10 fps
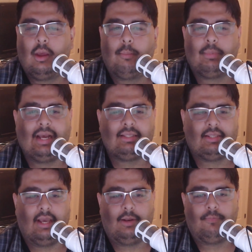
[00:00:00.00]
But that
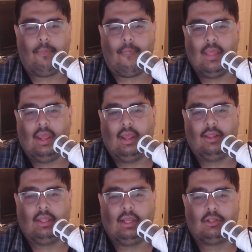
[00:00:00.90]
said,
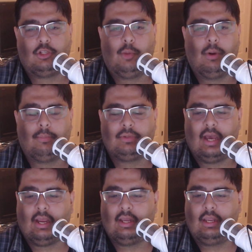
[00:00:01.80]
in the 2-bump
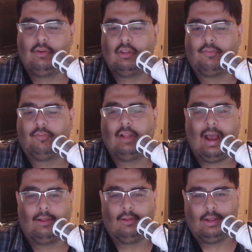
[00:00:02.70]
deck and even in the
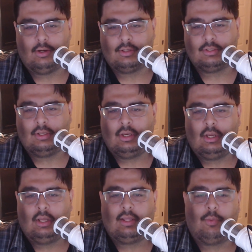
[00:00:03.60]
flatliners
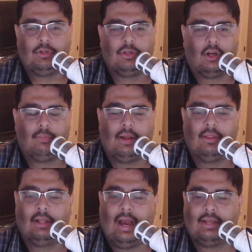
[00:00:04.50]
that we talked about in
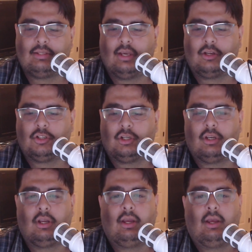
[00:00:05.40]
the last
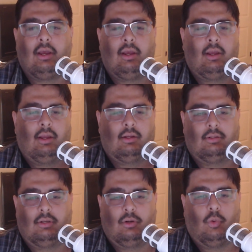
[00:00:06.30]
section,
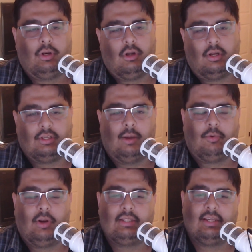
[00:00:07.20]
one-cost
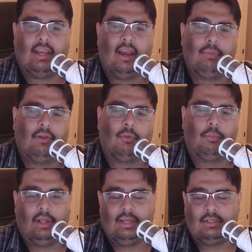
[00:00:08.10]
upgrades that can be
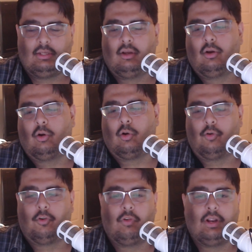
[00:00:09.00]
replaced or
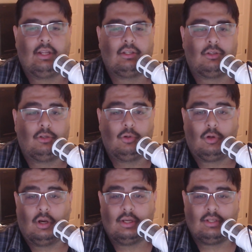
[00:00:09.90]
overwritten into
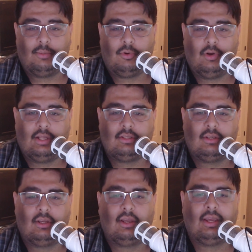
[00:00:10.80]
2-cost
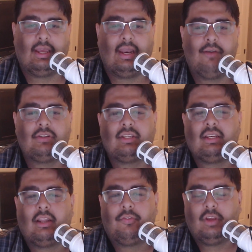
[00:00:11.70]
upgrades can have a
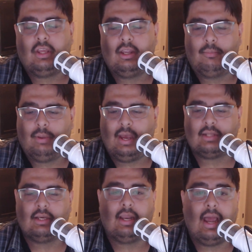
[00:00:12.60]
significant
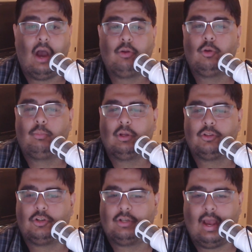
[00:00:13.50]
impact on how you build
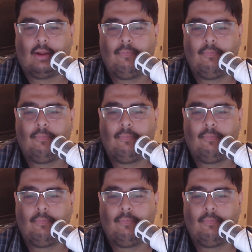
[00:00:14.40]
your deck.